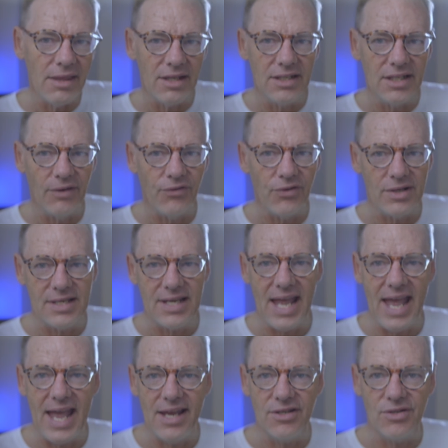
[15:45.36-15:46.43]
the difference
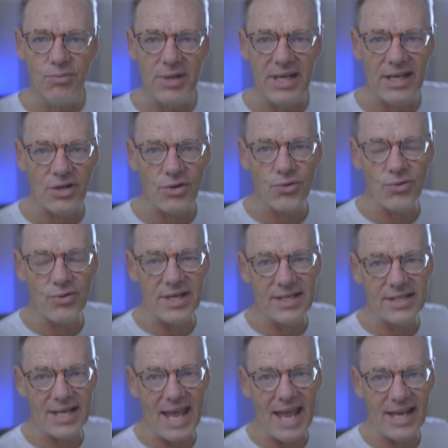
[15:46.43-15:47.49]
as we
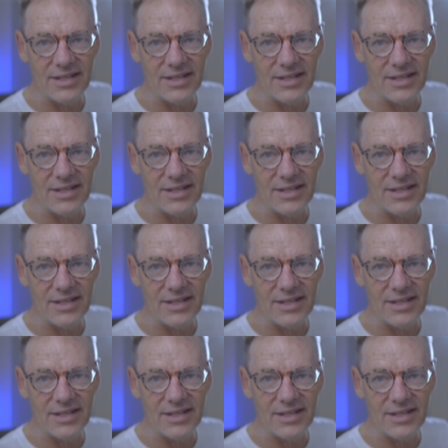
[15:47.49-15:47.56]
increase